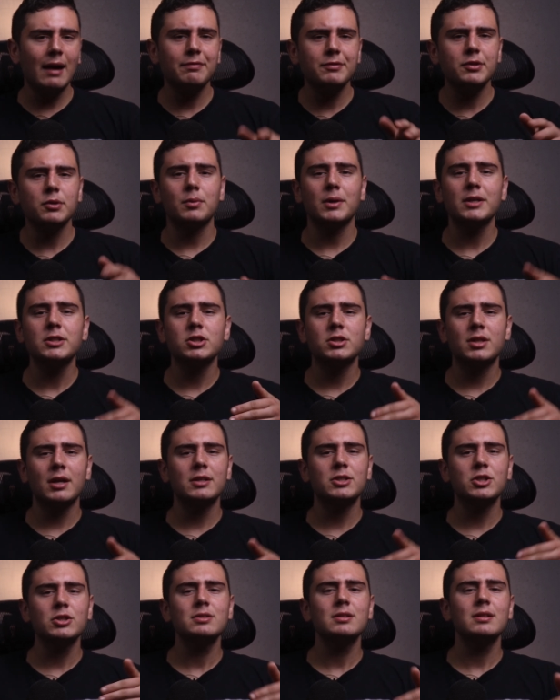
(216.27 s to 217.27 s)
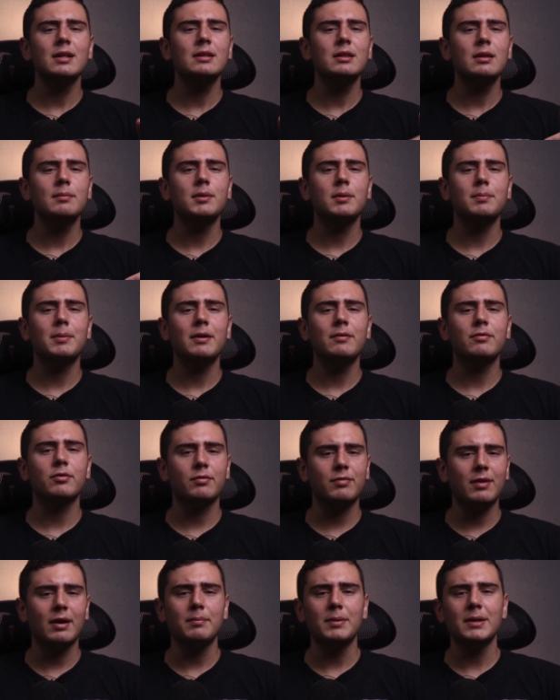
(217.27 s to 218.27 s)
After which, they just let them debate
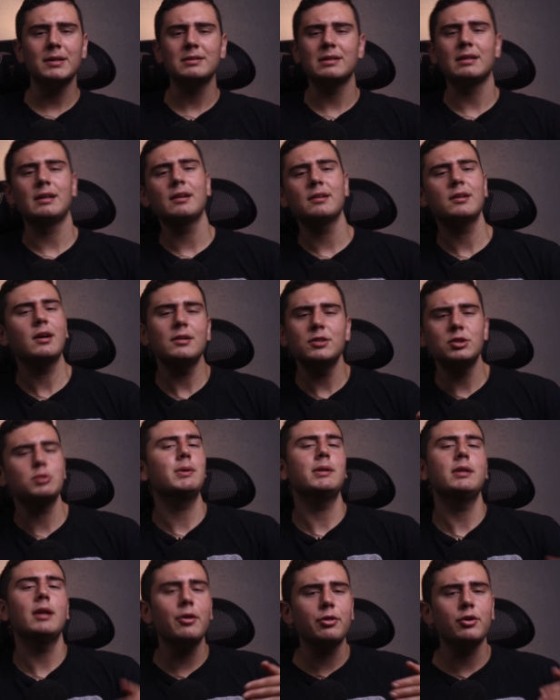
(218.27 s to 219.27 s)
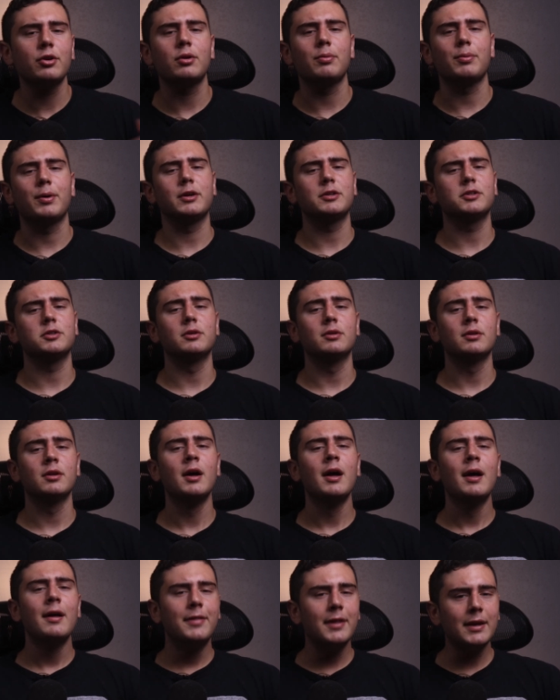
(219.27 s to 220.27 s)
for five minutes and then cut to another commercial.
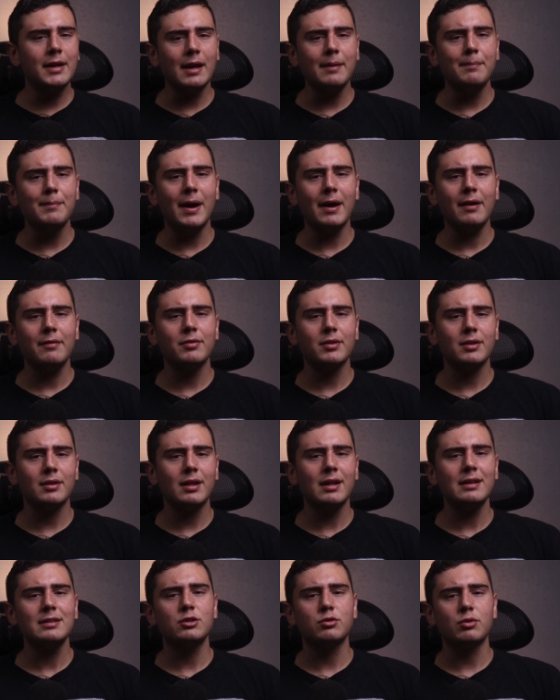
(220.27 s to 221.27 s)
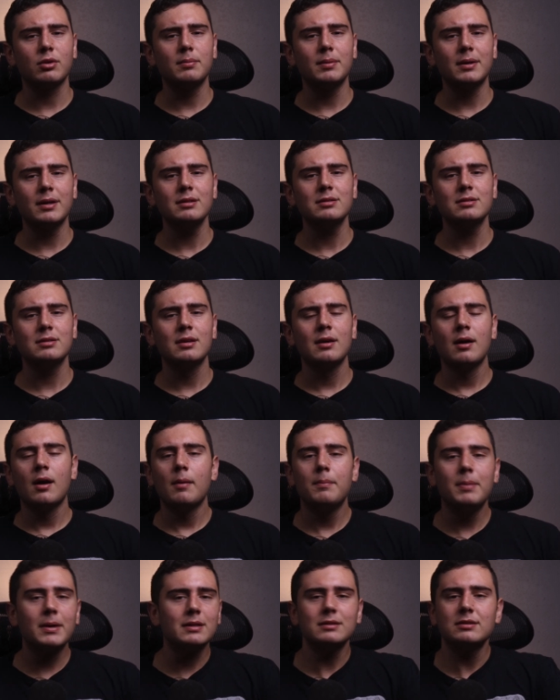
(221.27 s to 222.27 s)
They came back for the last three minutes
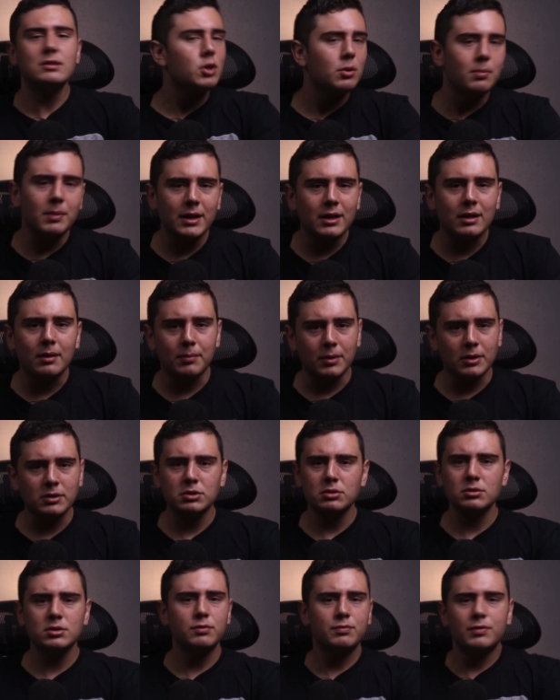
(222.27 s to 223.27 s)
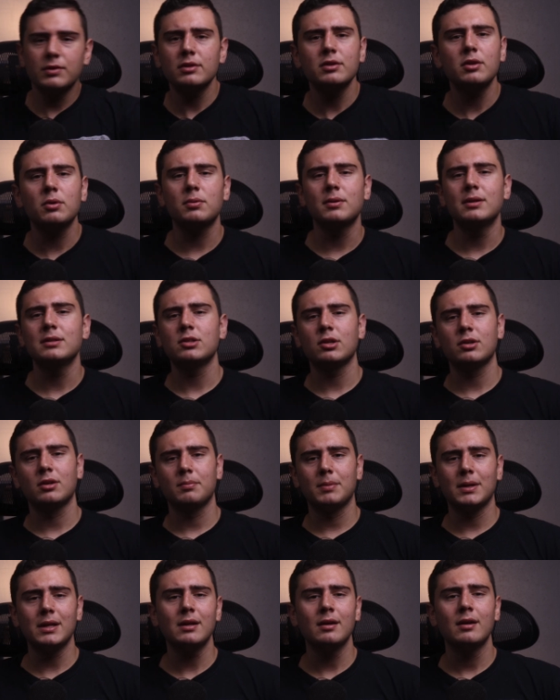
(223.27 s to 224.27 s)
because so many commercials filled the whole entire
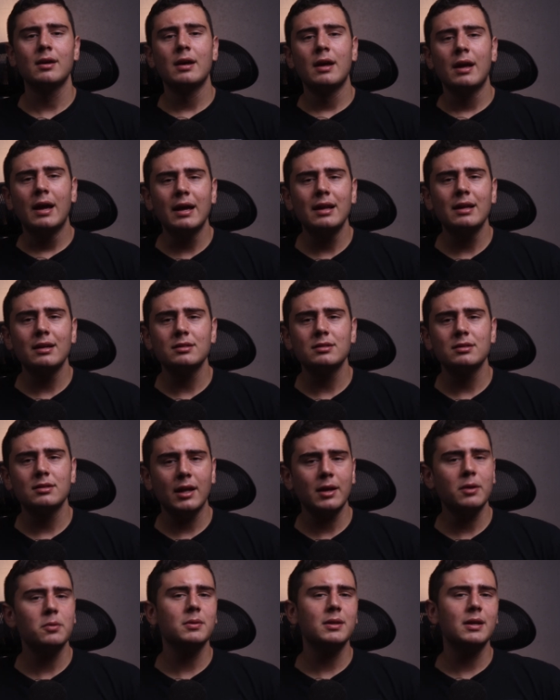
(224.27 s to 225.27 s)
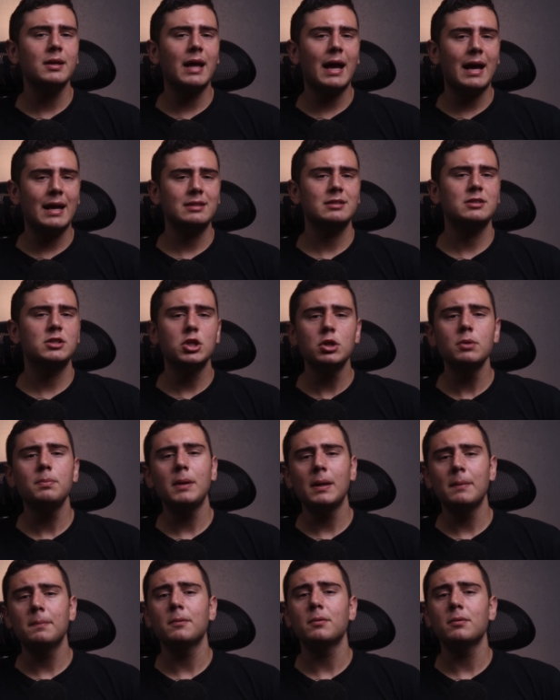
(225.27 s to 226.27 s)
debate, and they only asked two
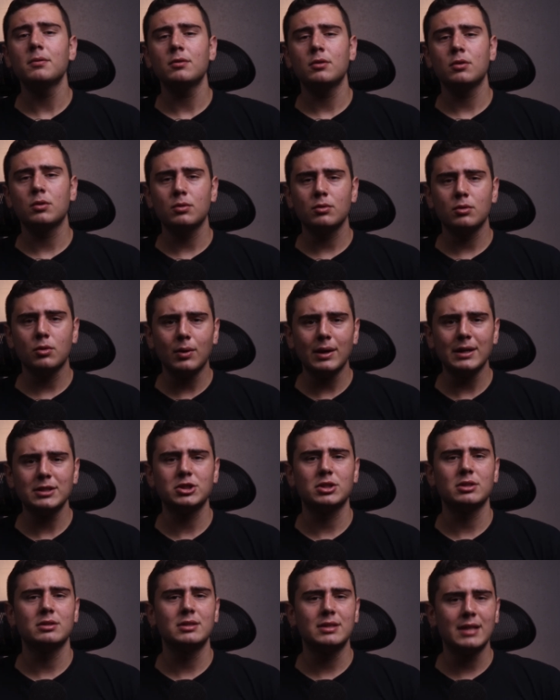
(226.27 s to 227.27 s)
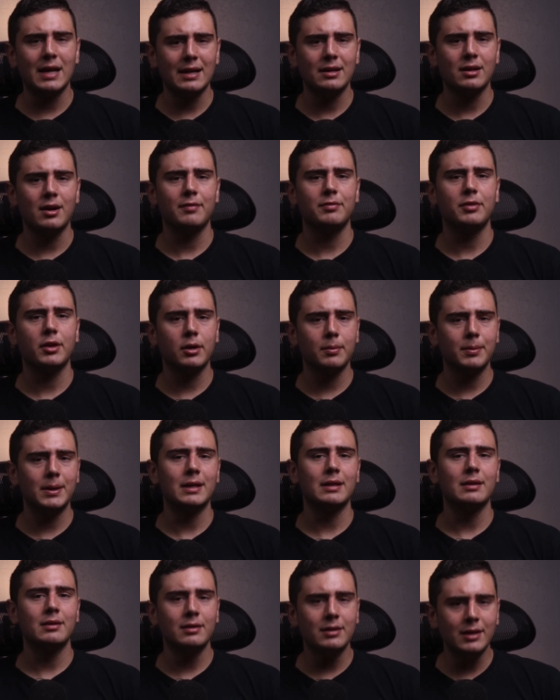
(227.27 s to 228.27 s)
people questions to end off the
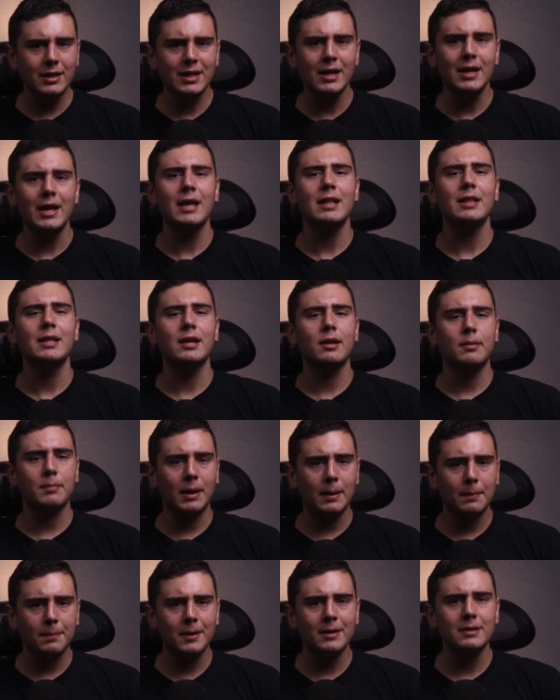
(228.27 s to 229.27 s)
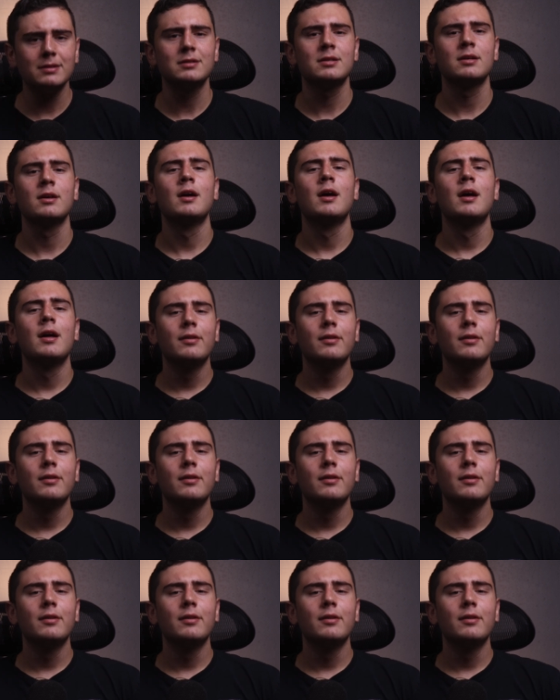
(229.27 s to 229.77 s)
debate Nikki Haley and Mike Pence.